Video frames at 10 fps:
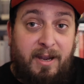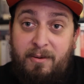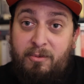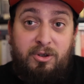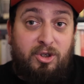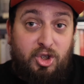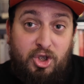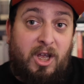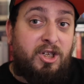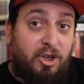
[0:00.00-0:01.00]
It was
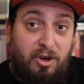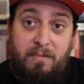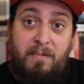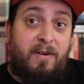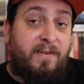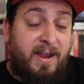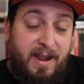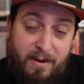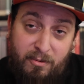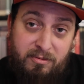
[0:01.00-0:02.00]
such a good
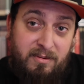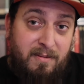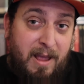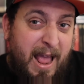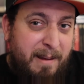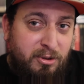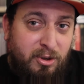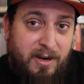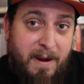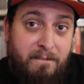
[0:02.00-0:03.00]
movie. It was
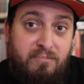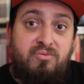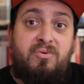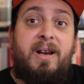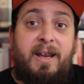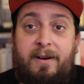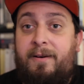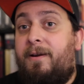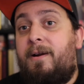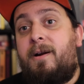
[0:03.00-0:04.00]
absolutely
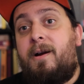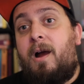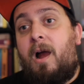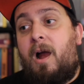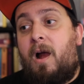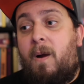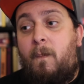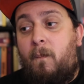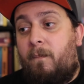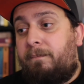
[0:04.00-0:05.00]
brilliant,
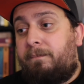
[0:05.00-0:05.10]
and